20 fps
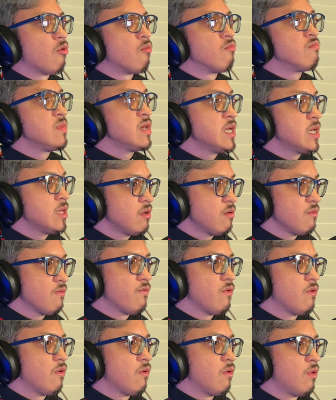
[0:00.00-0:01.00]

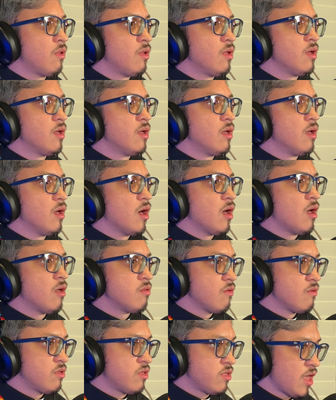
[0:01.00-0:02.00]
meaningful
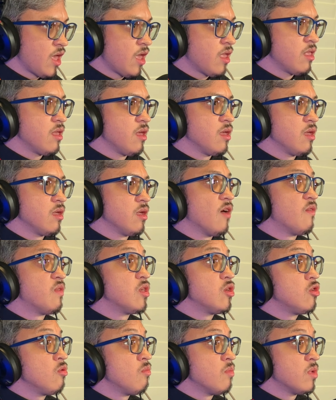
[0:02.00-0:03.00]
understanding of the
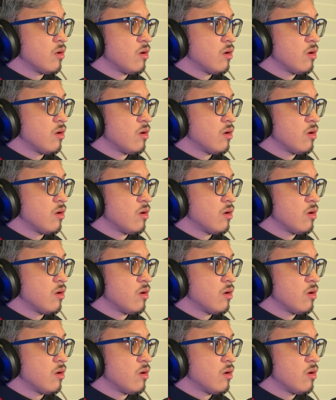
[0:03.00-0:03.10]
human